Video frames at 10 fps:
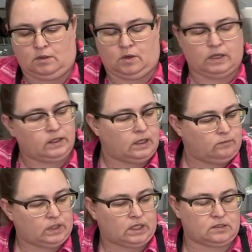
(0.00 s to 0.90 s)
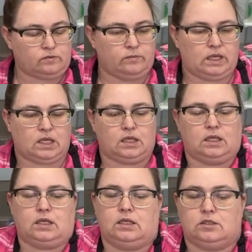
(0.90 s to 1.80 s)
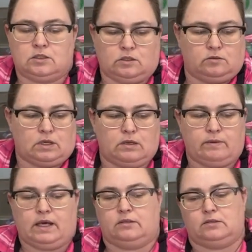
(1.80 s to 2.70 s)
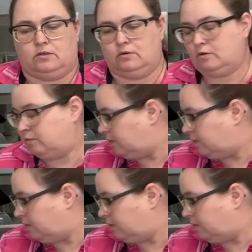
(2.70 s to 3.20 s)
And then because we're making it into a bath soak, we